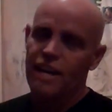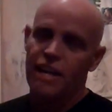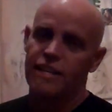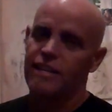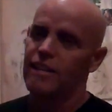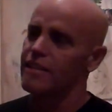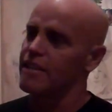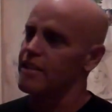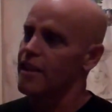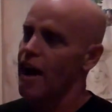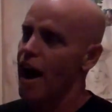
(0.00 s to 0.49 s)

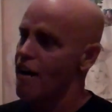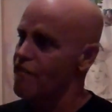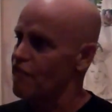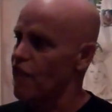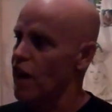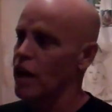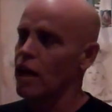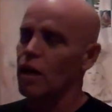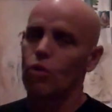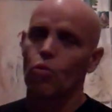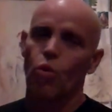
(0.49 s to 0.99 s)
does not
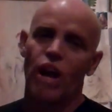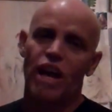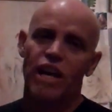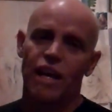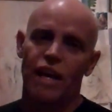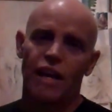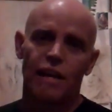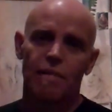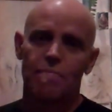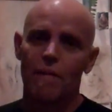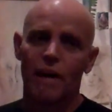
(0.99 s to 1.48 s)
fucking wake
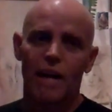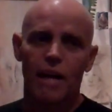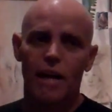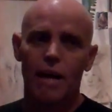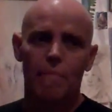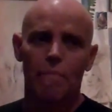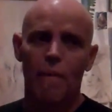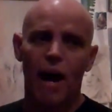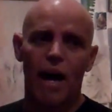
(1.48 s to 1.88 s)
anybody up,